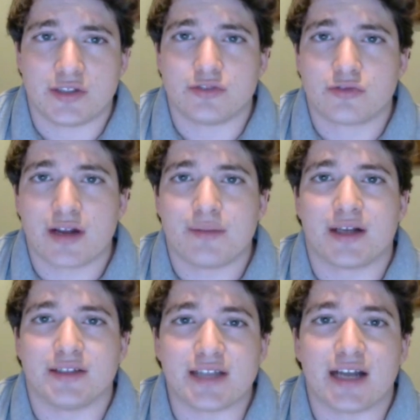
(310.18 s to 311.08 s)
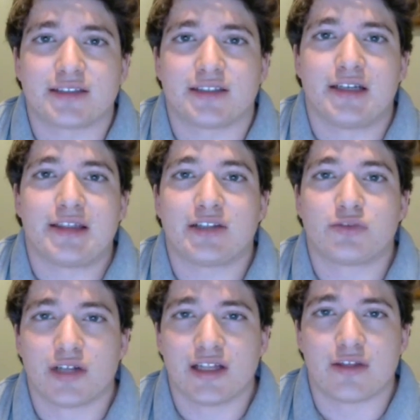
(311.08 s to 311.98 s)
great because that's
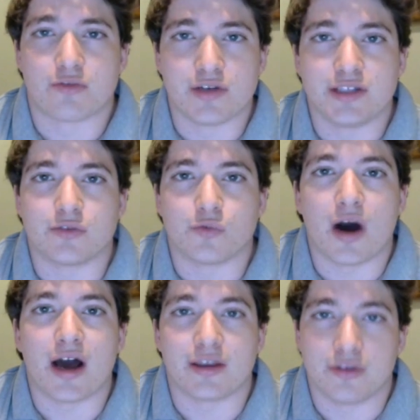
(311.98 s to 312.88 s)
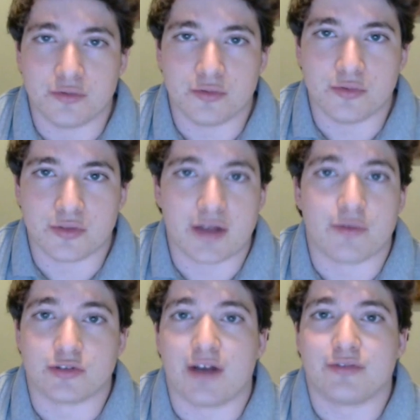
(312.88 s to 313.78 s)
really the reason why they were
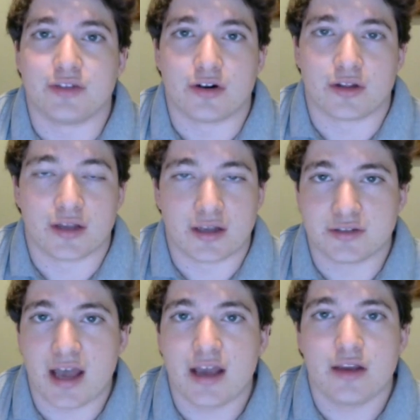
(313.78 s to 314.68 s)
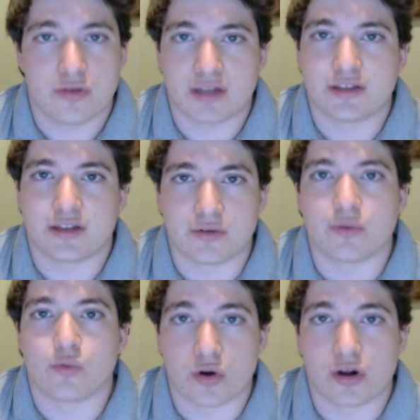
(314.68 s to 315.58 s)
drafted early. Because A, you thought that they
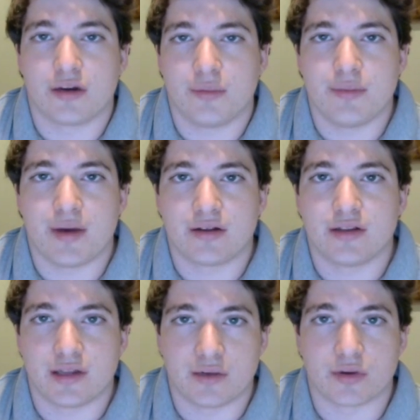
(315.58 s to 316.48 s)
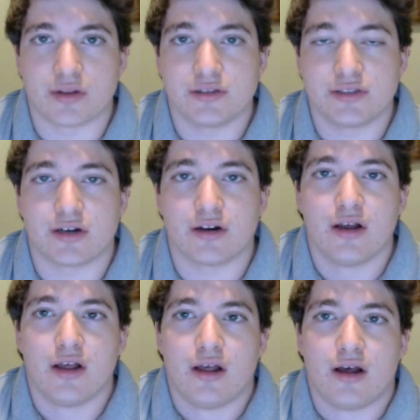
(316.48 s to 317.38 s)
were going to be better than they were this year,
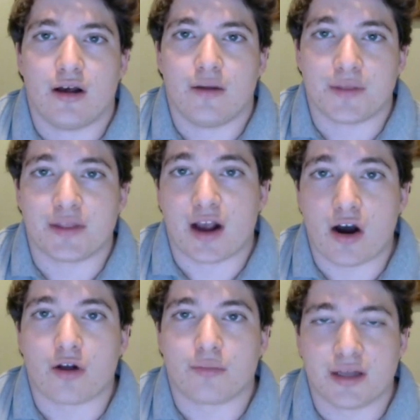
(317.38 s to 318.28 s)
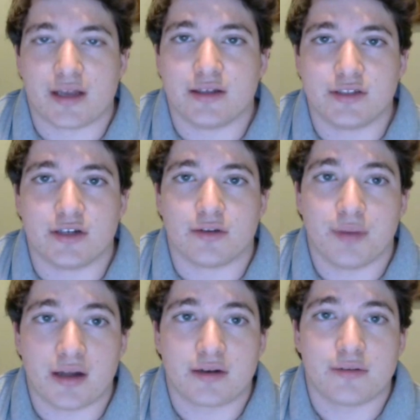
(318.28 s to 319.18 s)
than they are playing this year.
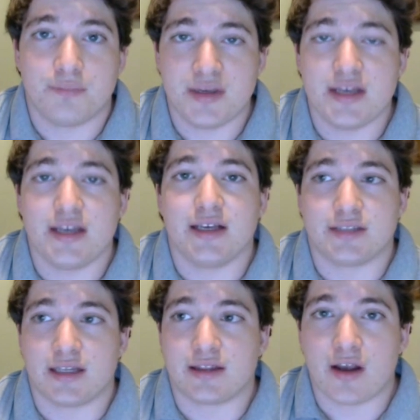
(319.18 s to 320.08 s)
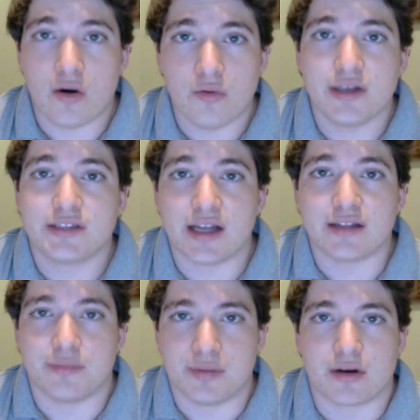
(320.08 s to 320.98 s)
But B is that they always
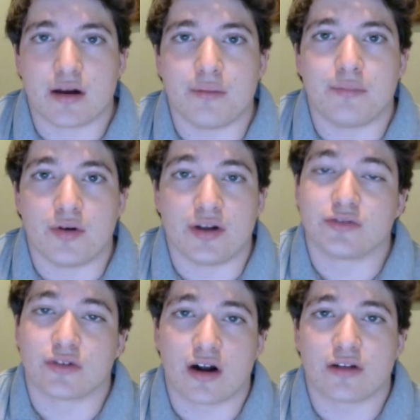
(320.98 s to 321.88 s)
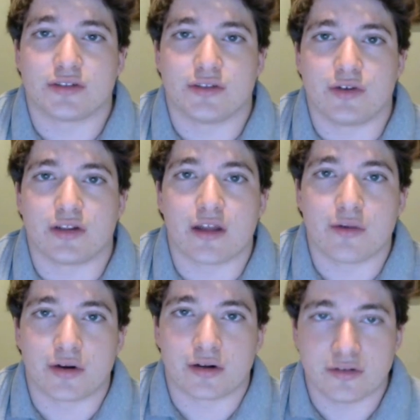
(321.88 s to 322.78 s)
tend to put up points, regardless of whether they
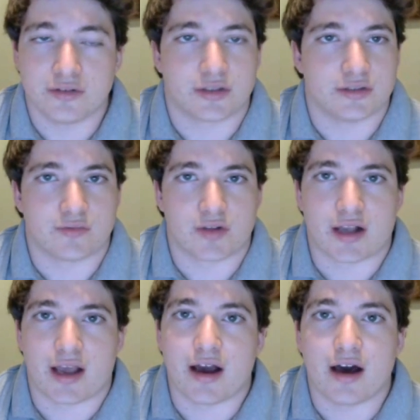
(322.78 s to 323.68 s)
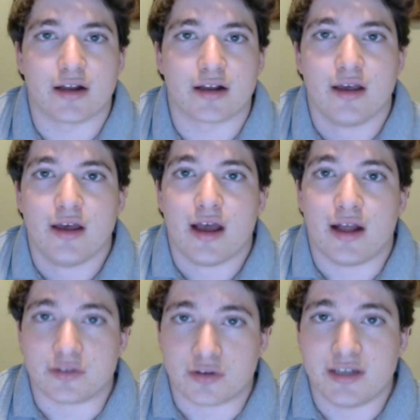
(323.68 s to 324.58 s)
win or lose, because of their chaotic
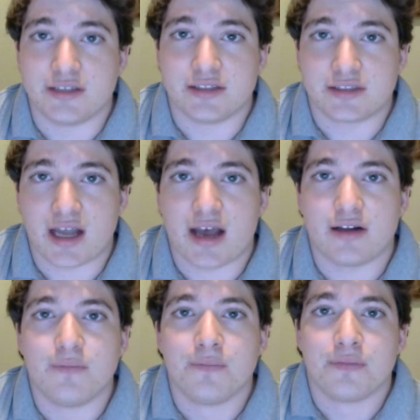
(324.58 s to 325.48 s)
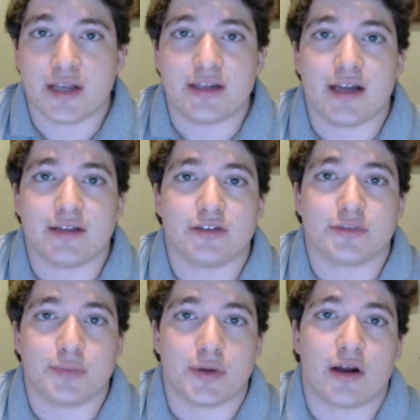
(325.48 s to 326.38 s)
and crazy style. They tend to
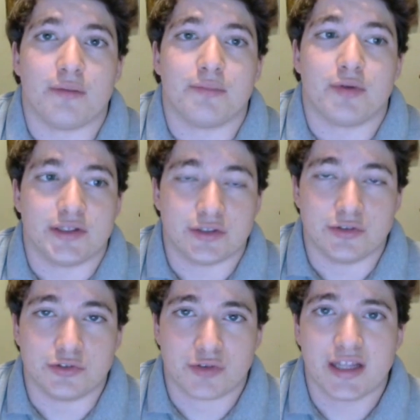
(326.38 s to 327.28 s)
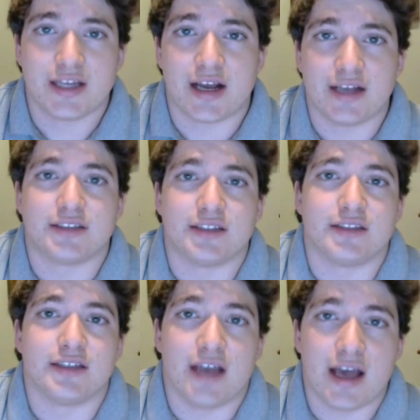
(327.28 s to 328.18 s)
just put up points. So it's really nice to
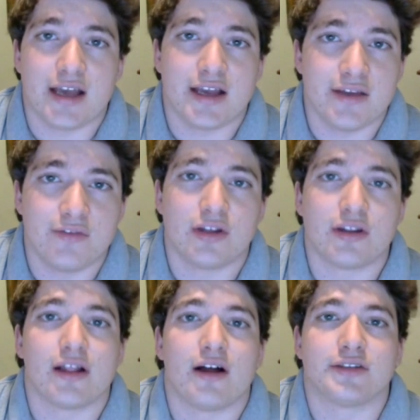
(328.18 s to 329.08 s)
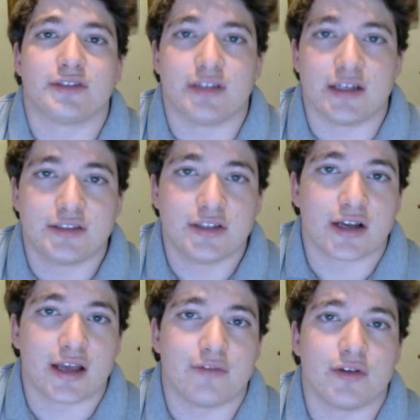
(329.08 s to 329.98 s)
see. Hey, even though they lost, they still
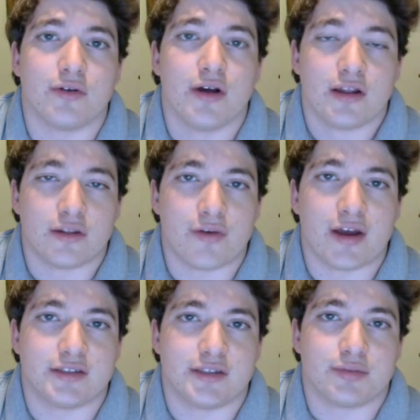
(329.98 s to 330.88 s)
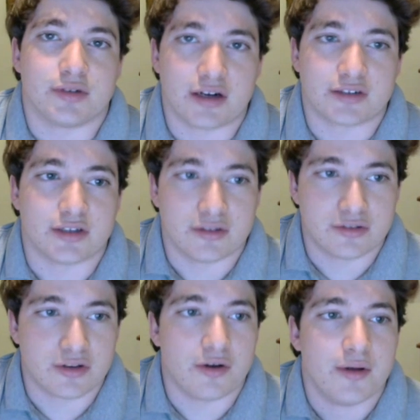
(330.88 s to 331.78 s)
gave you the fantasy production.
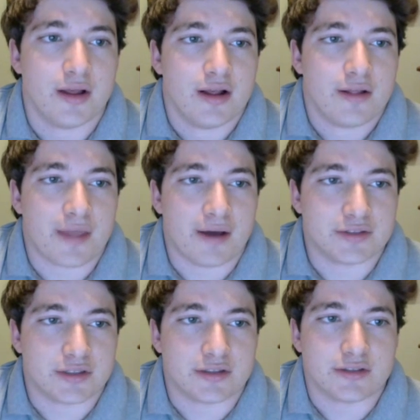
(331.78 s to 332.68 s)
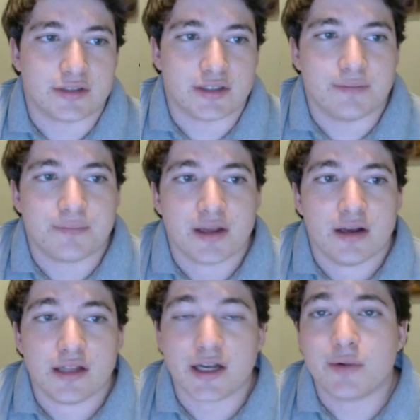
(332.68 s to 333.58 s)
So that was good to see.
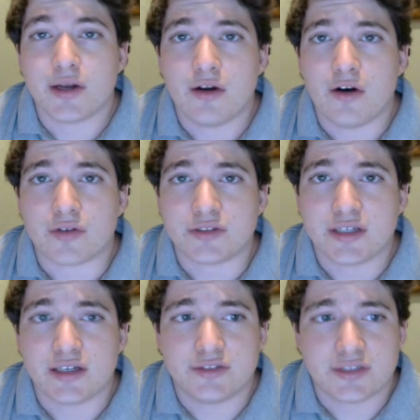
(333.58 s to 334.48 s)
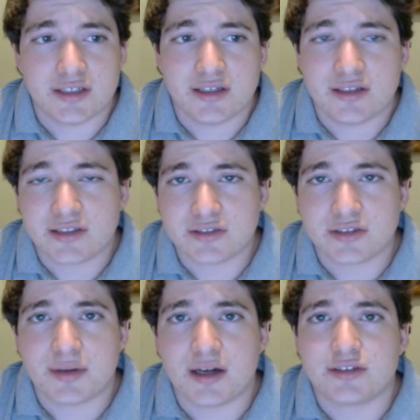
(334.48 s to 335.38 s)
Liquid over CLG.
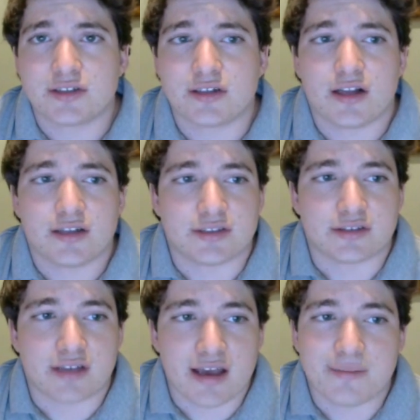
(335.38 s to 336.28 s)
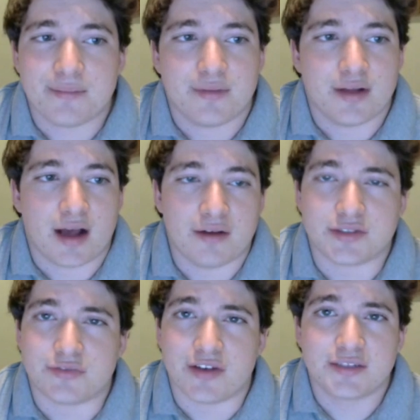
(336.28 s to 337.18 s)
CLG probably shouldn't have lost this game. I
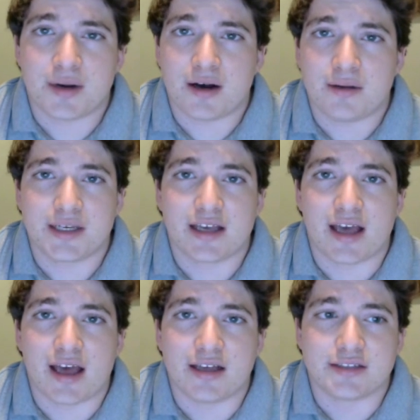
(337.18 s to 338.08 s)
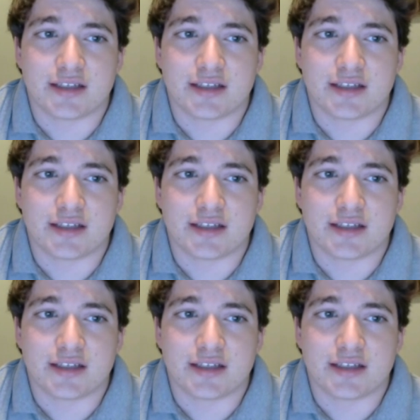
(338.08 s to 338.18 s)
was face palming as